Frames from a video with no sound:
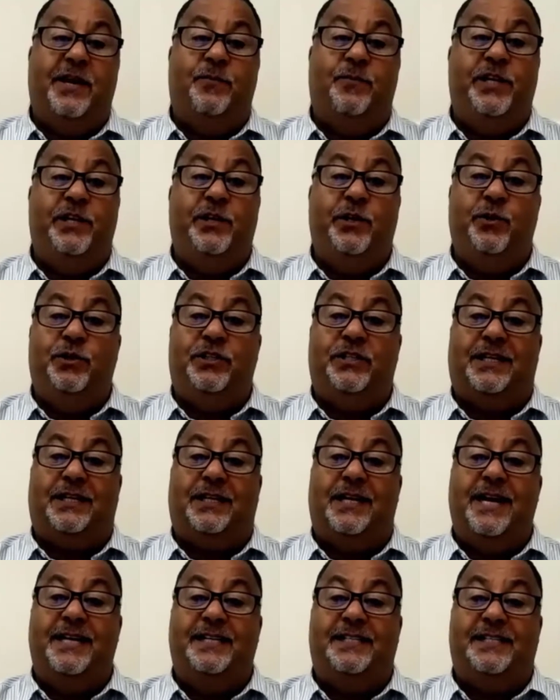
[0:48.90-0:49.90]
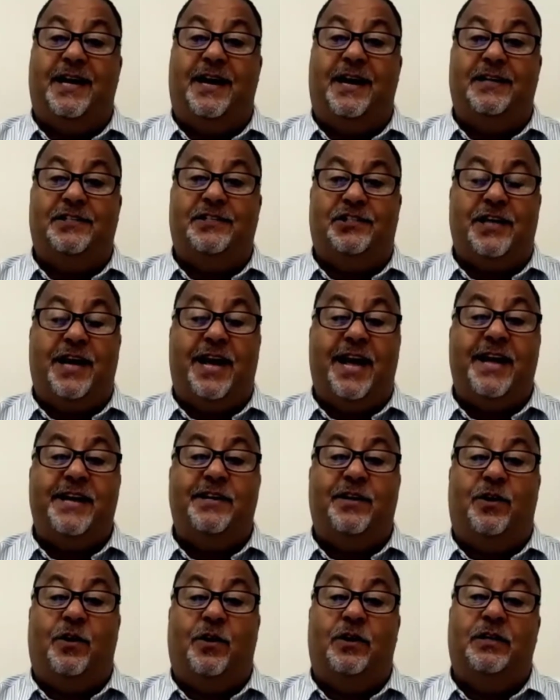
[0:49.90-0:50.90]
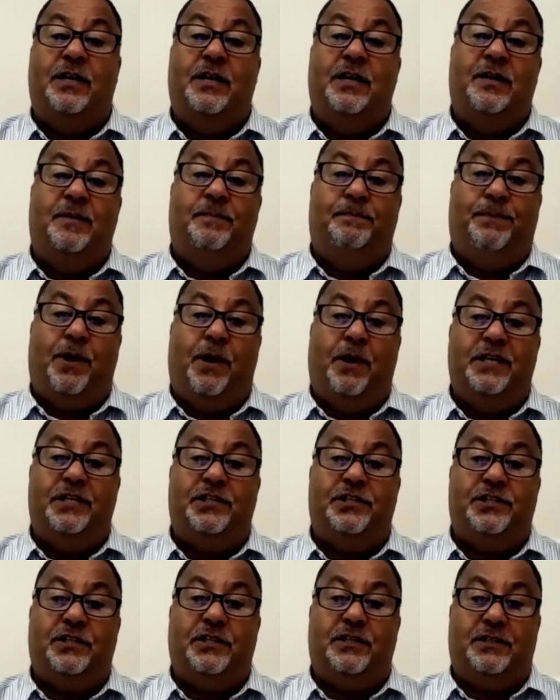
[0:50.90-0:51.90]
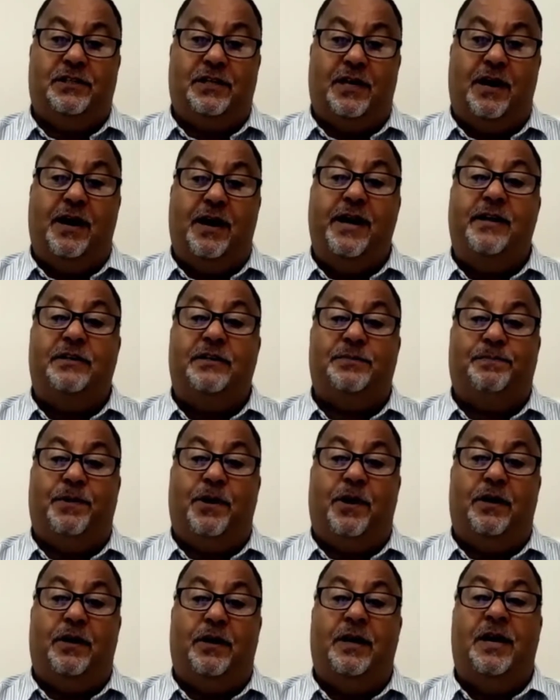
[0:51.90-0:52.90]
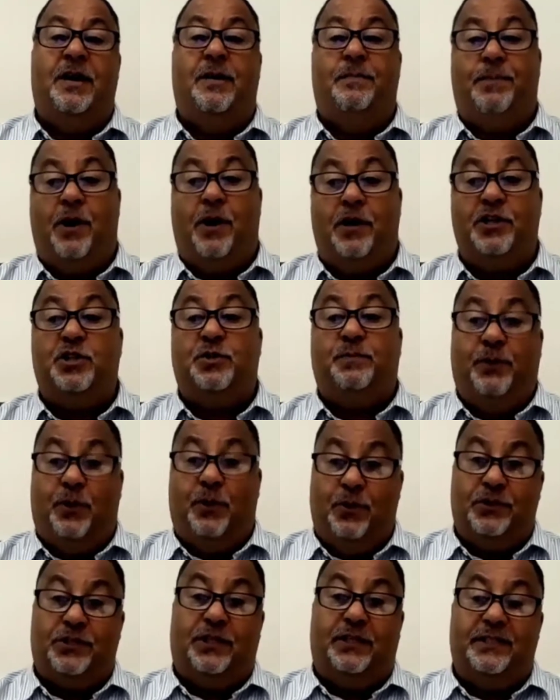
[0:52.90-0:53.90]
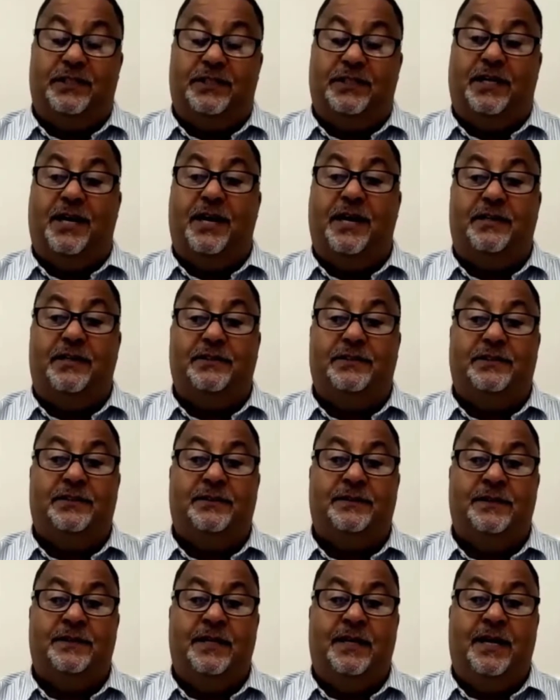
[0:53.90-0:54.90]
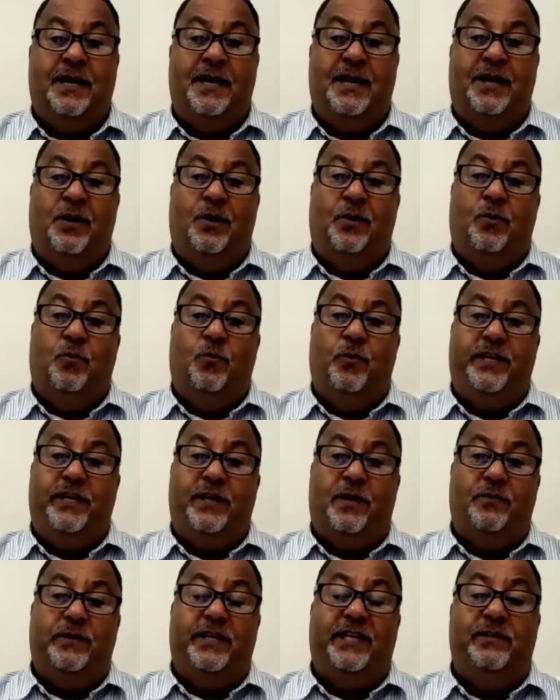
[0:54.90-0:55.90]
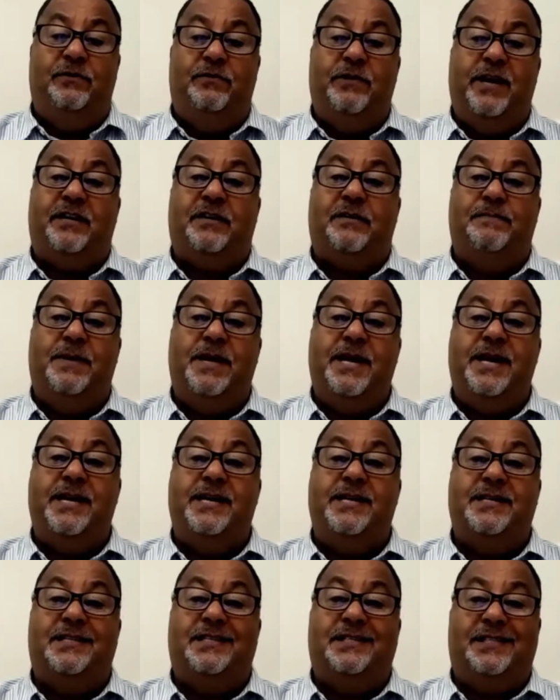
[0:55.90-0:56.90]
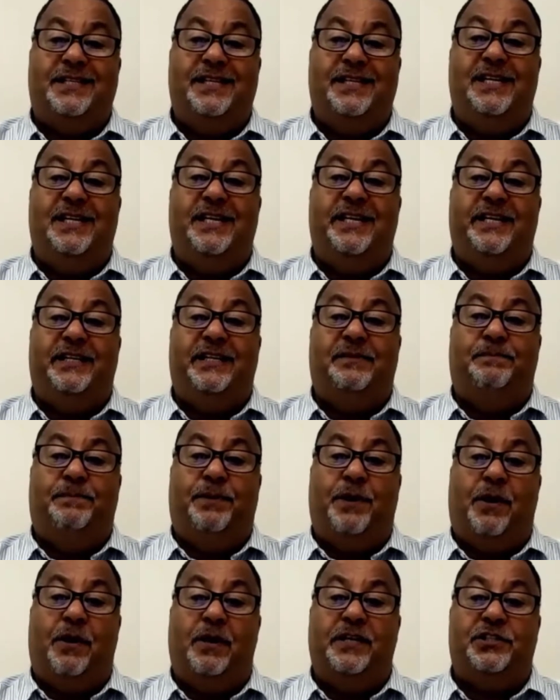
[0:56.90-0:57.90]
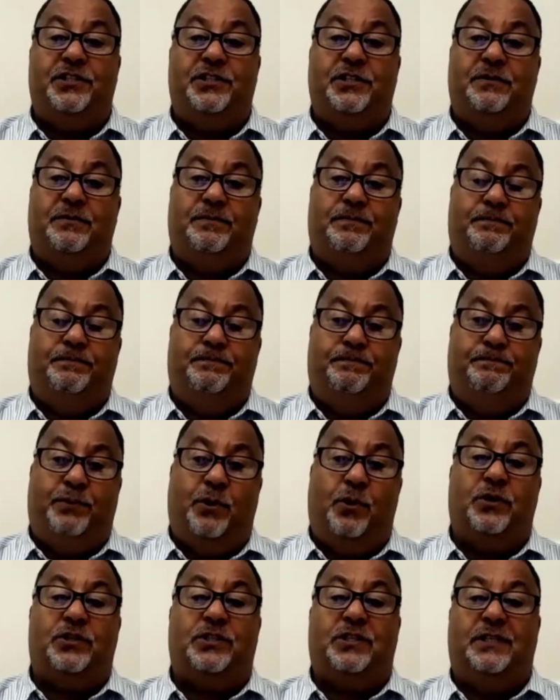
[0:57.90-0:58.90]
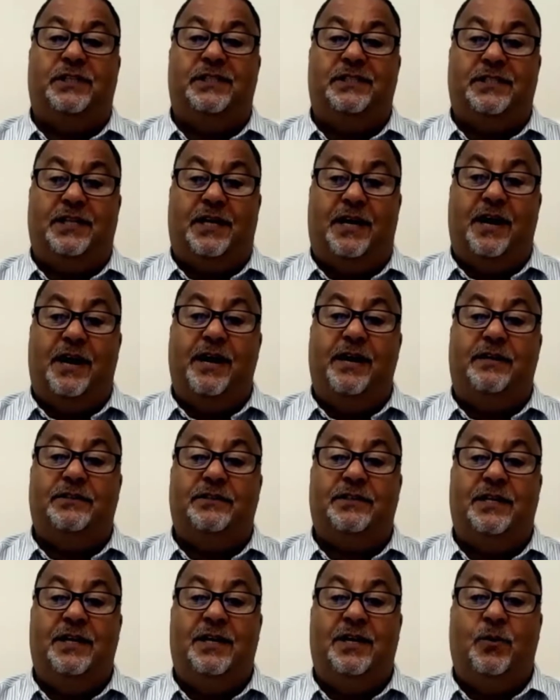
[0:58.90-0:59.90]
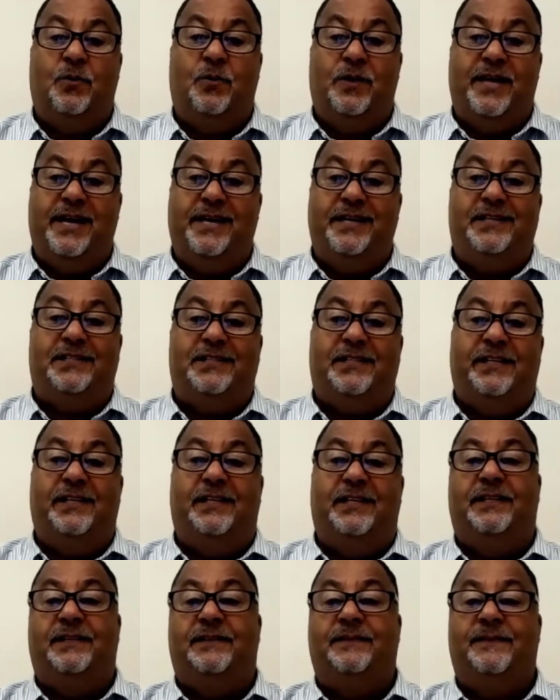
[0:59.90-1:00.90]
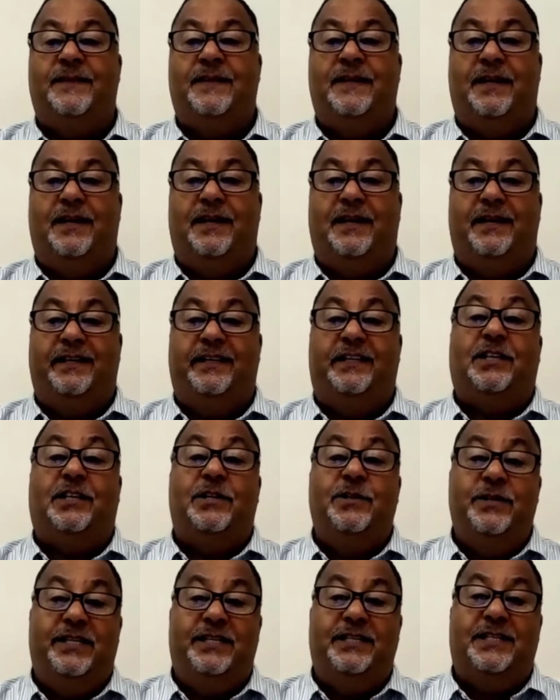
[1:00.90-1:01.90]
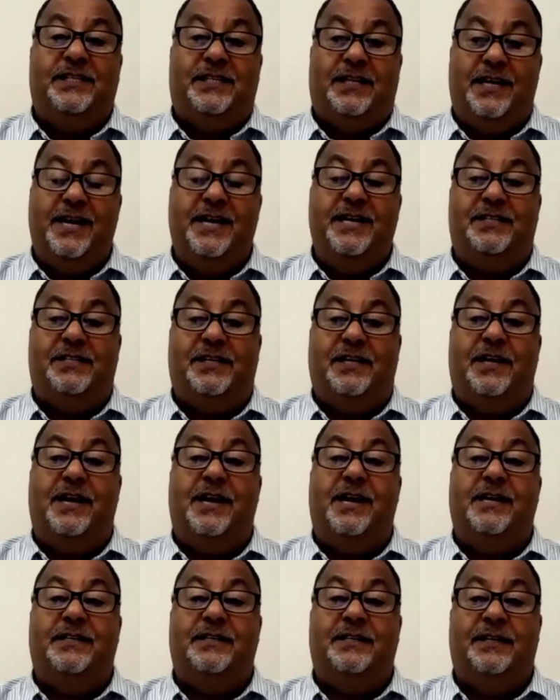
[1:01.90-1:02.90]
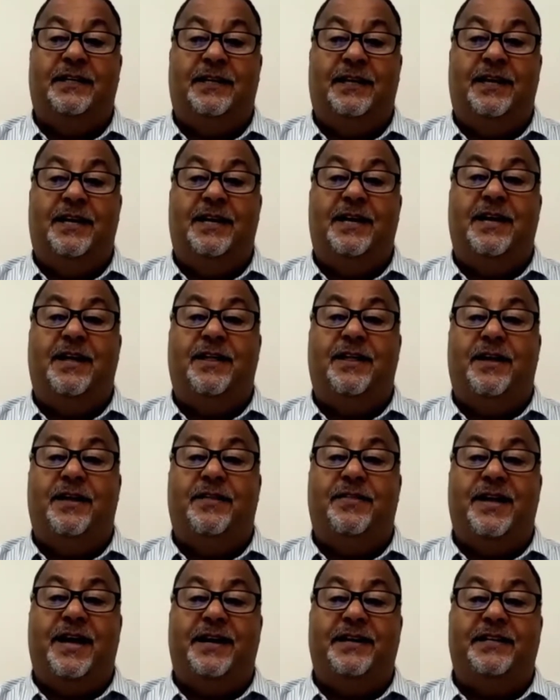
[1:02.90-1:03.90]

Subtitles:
use the GlazeGuard Satin on polished tiles, polished porcelain tiles? We don't really recommend sealing polished porcelain tiles with any sealer, including the GlazeGuard. That is a